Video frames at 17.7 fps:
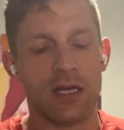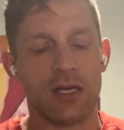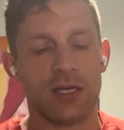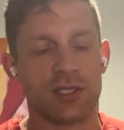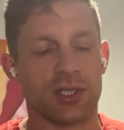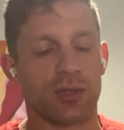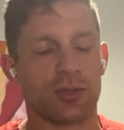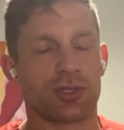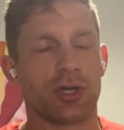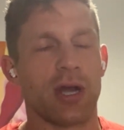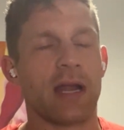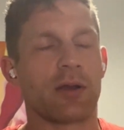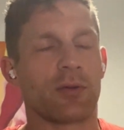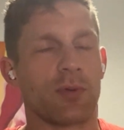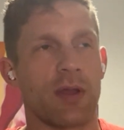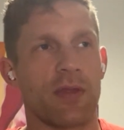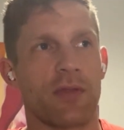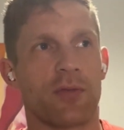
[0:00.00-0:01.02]
So trying
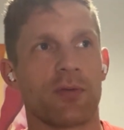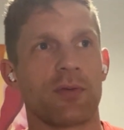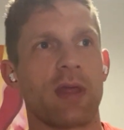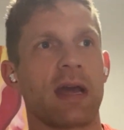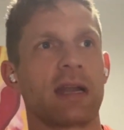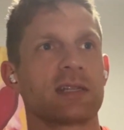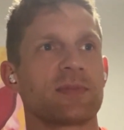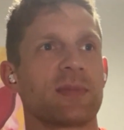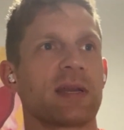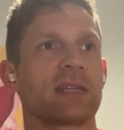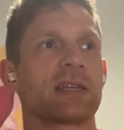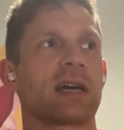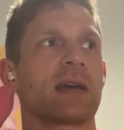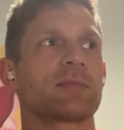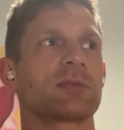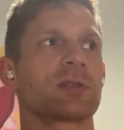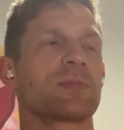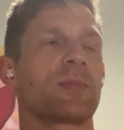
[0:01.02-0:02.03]
to run through that as many
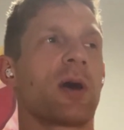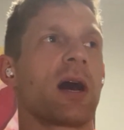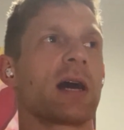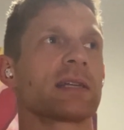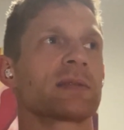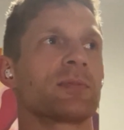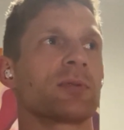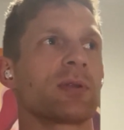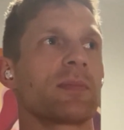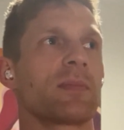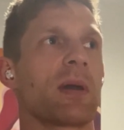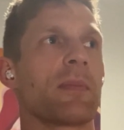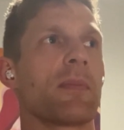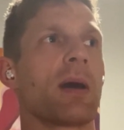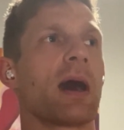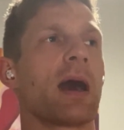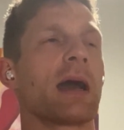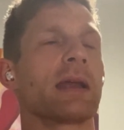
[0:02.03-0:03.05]
times as possible in my
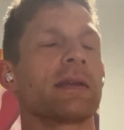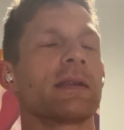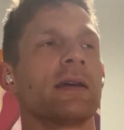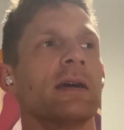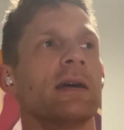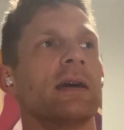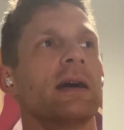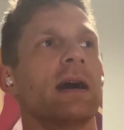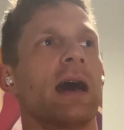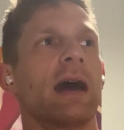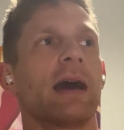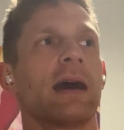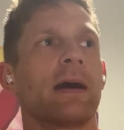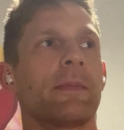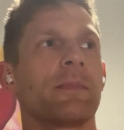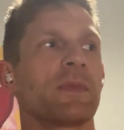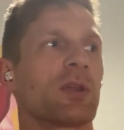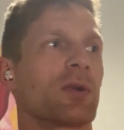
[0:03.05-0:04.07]
mind,
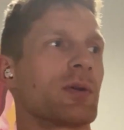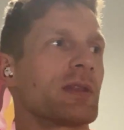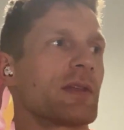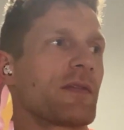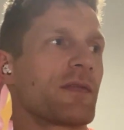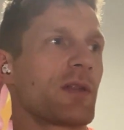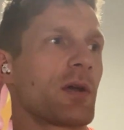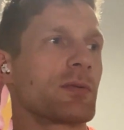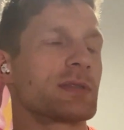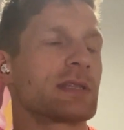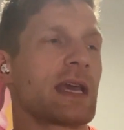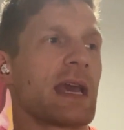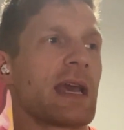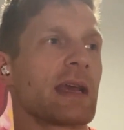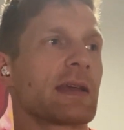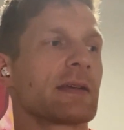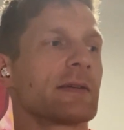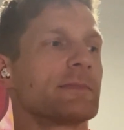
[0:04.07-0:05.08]
in the float
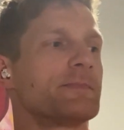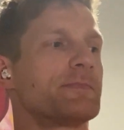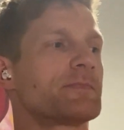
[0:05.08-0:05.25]
tank.